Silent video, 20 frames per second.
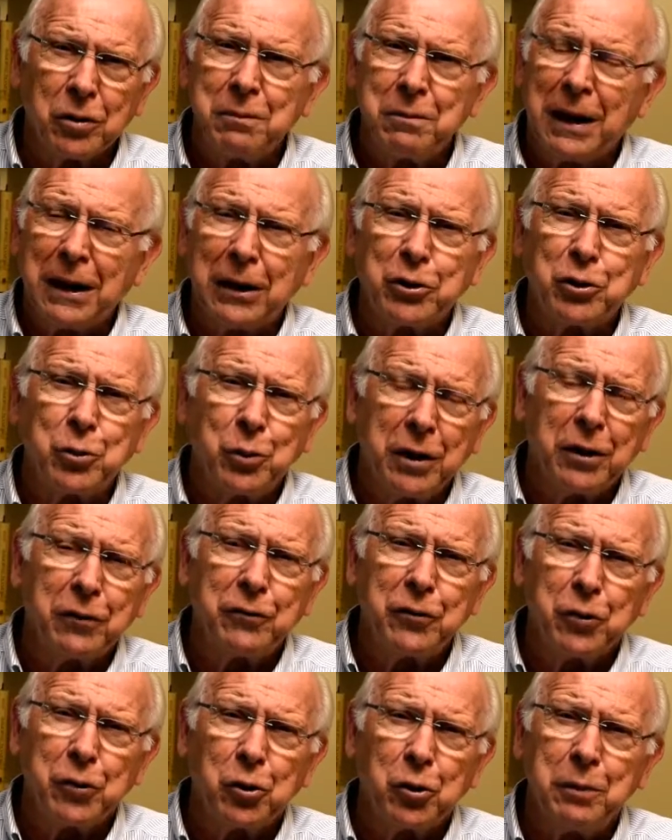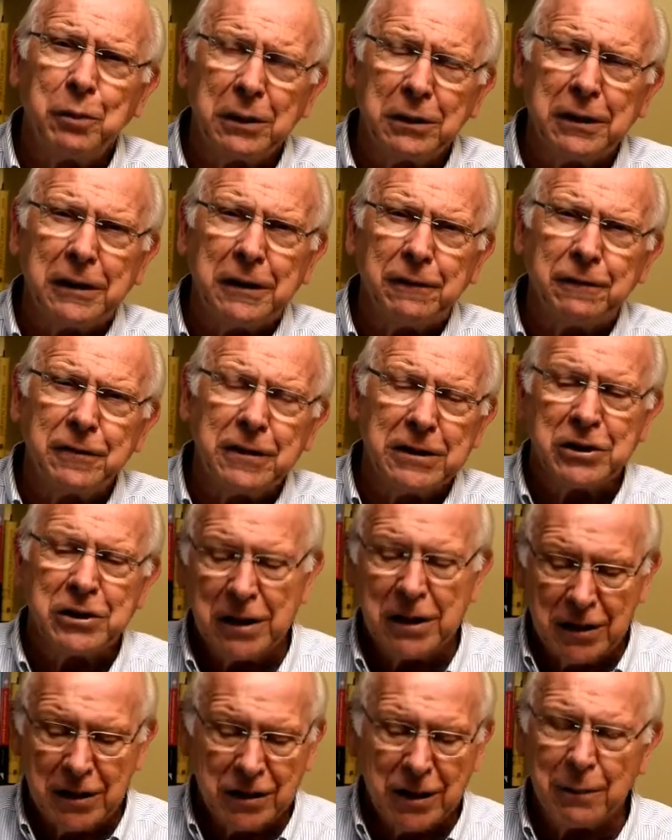by a 12-year-old belief that
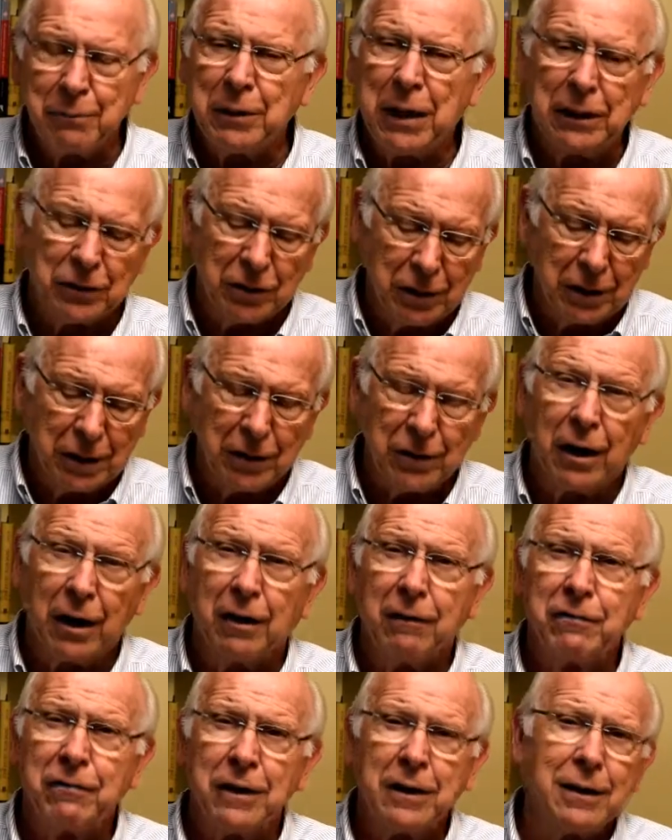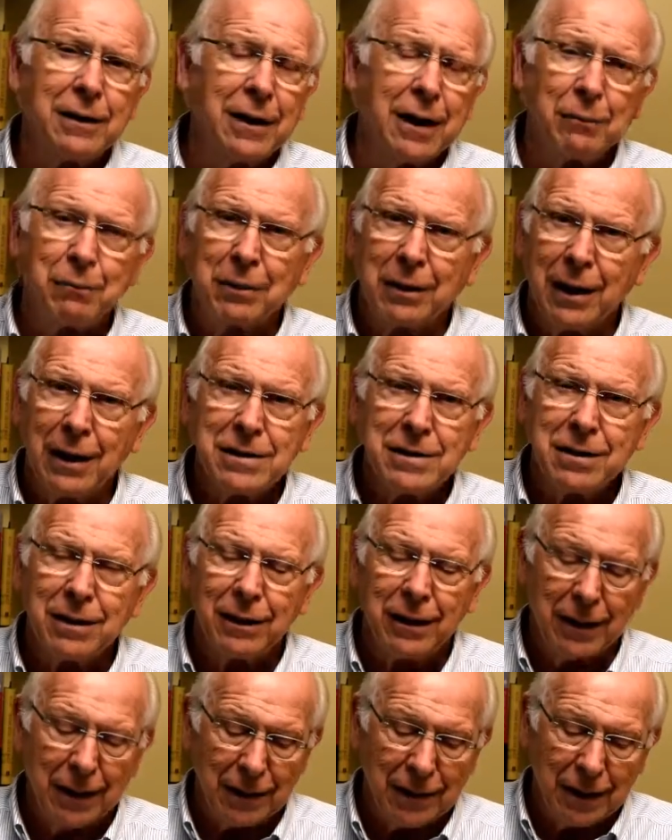says I'm not good enough, I'm less
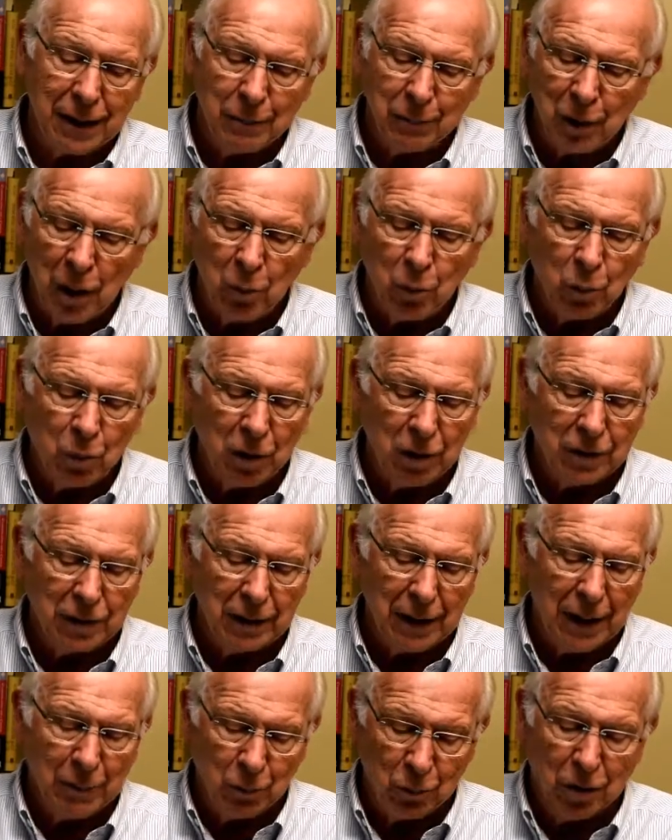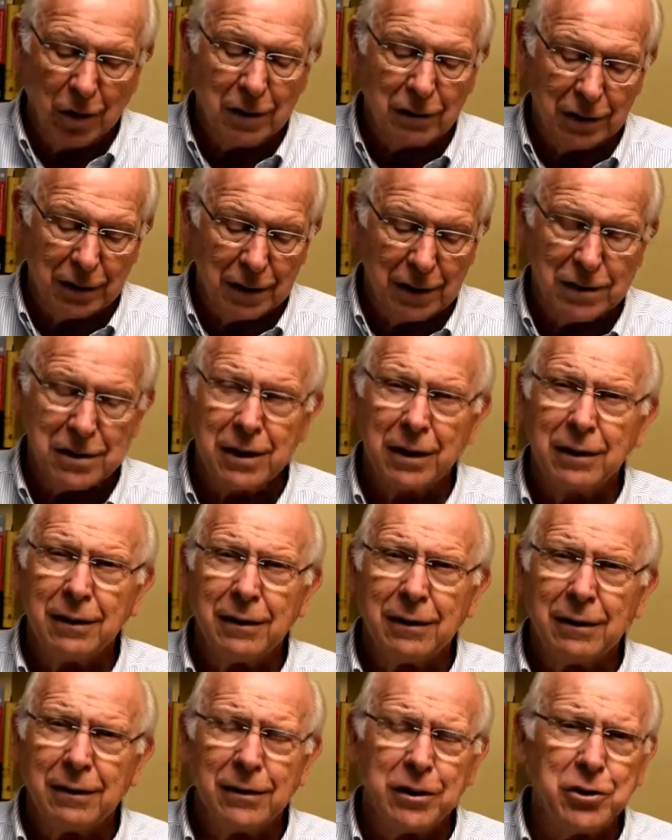than, I'm worthless,
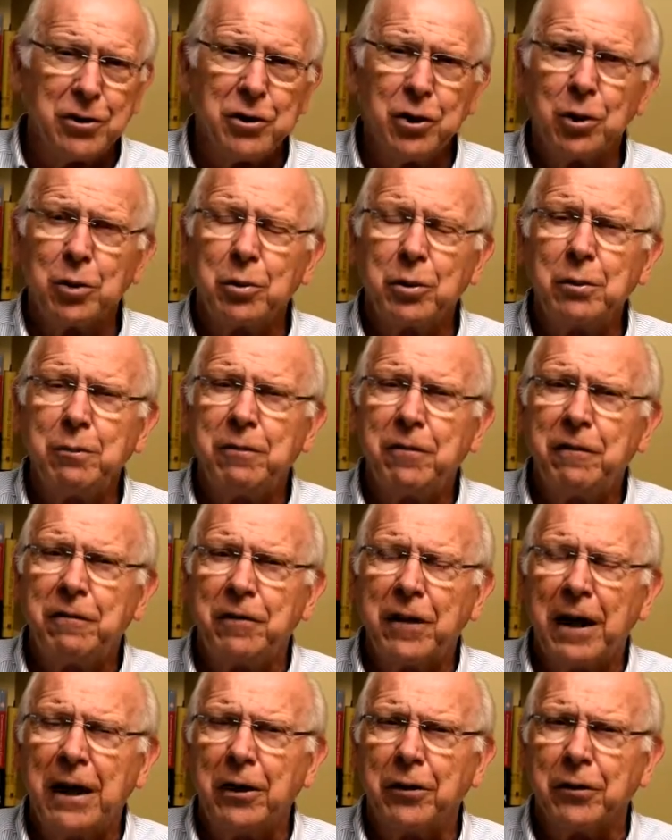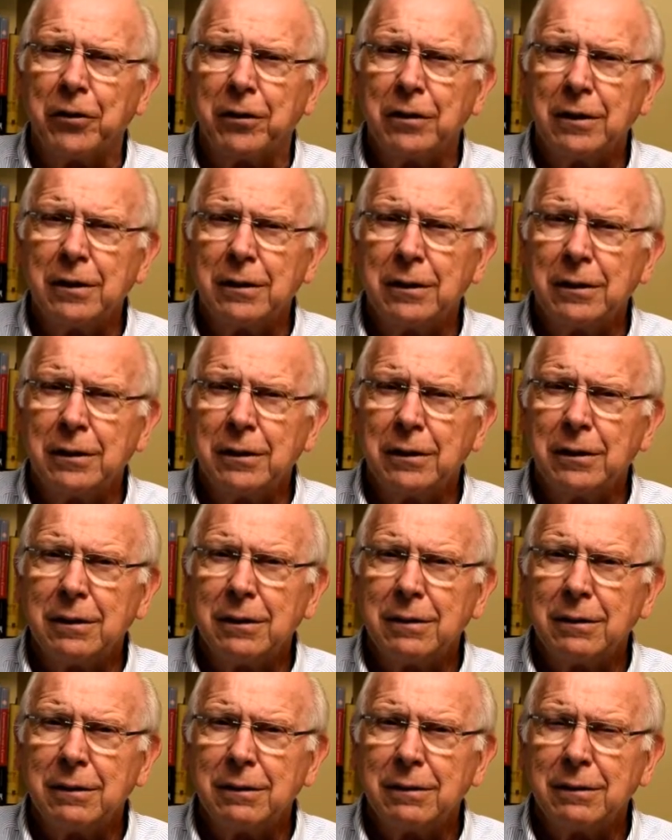there's no room for failure,
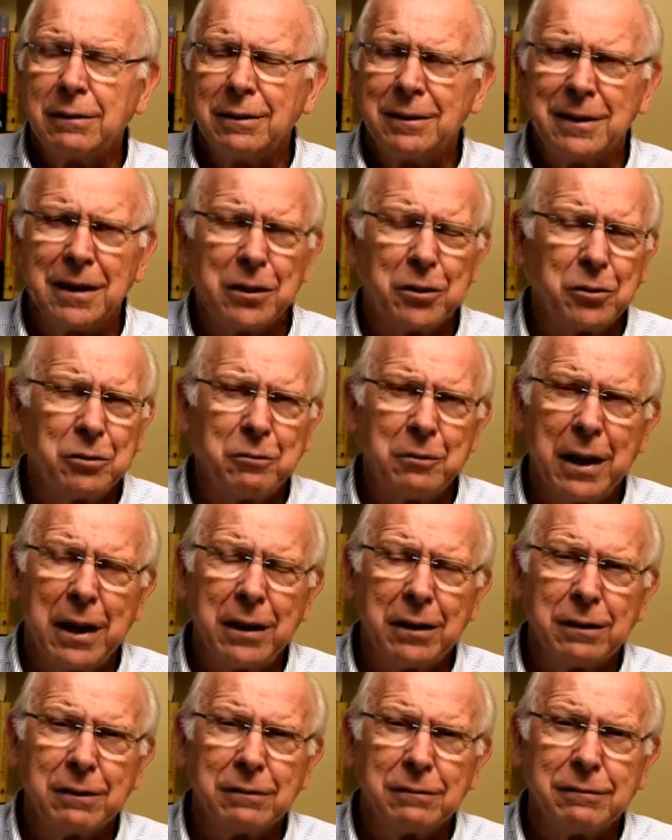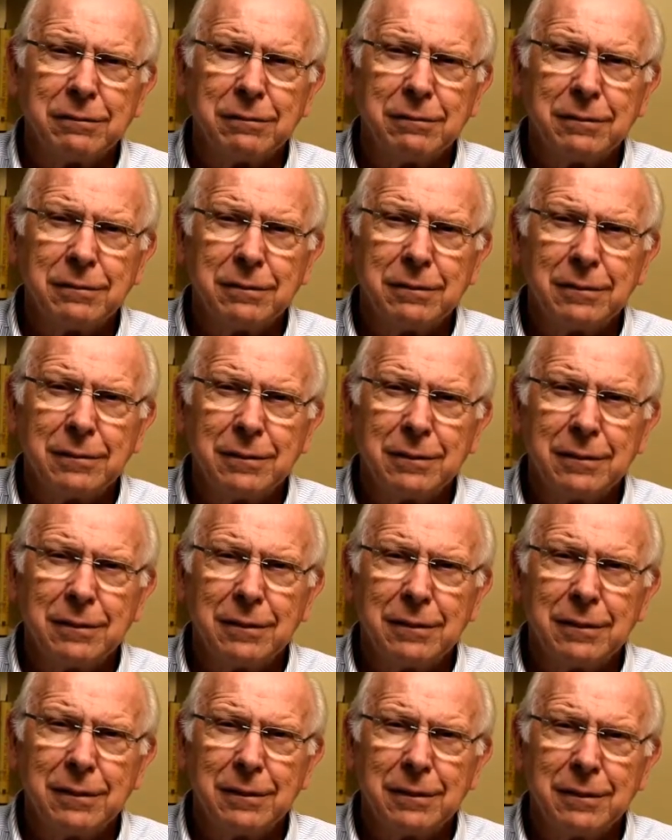and I don't matter.
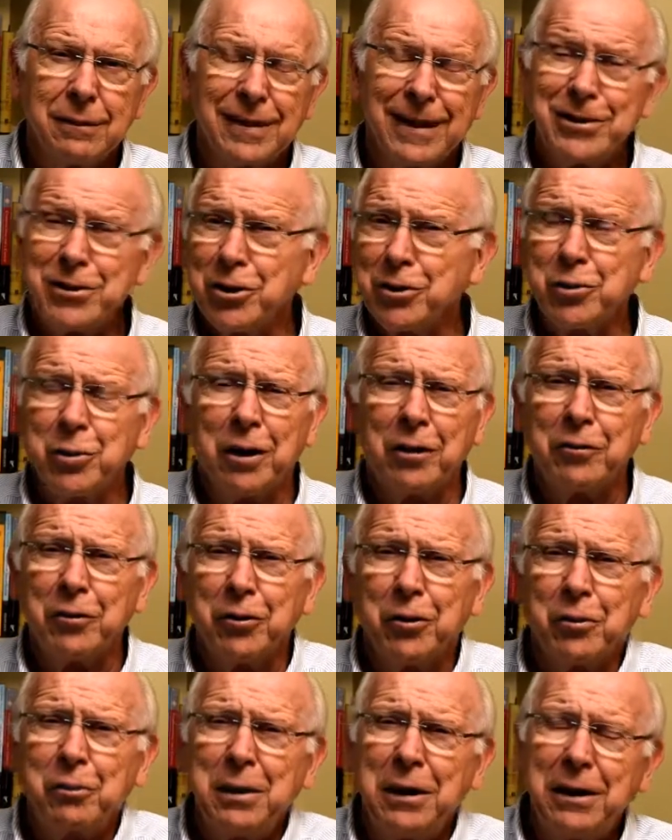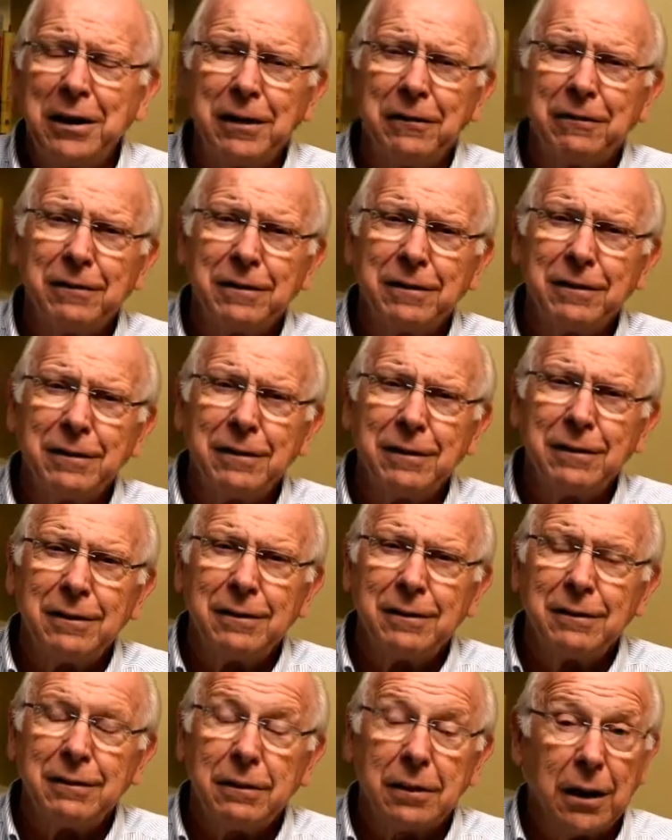That's a 12-year-old belief.
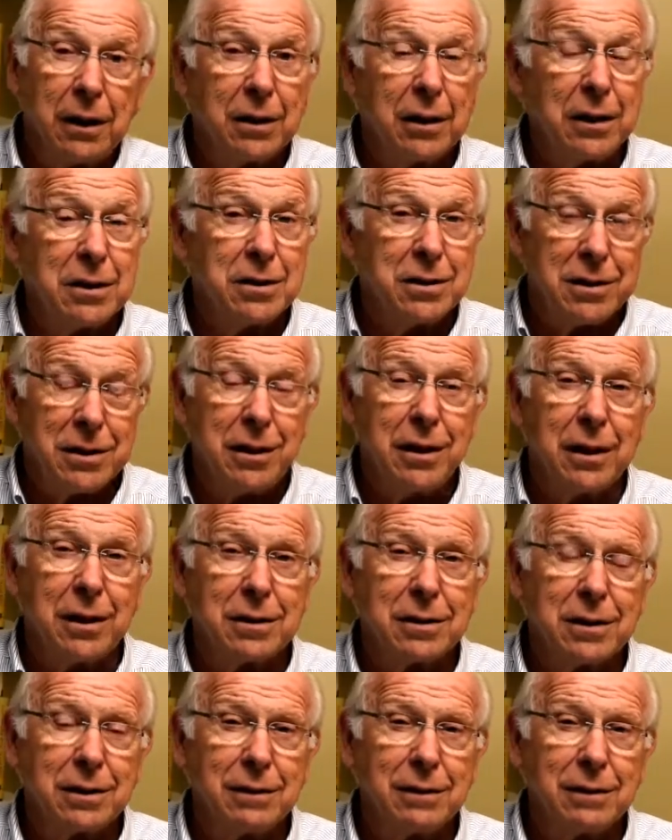And they see it.